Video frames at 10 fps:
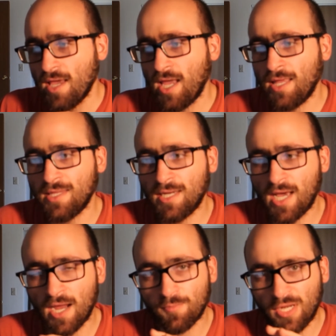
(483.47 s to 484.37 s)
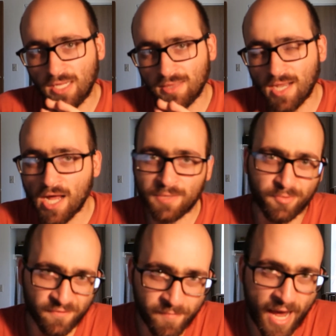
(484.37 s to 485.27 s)
and then I'm reading the
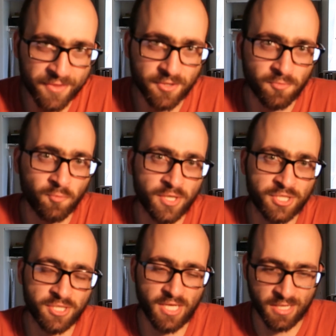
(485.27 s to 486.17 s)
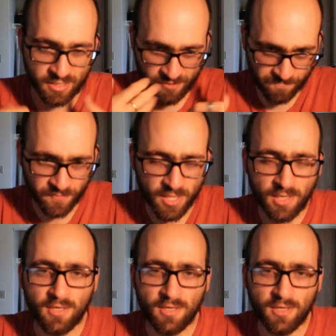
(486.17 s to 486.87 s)
Gospel of Matthew, which is a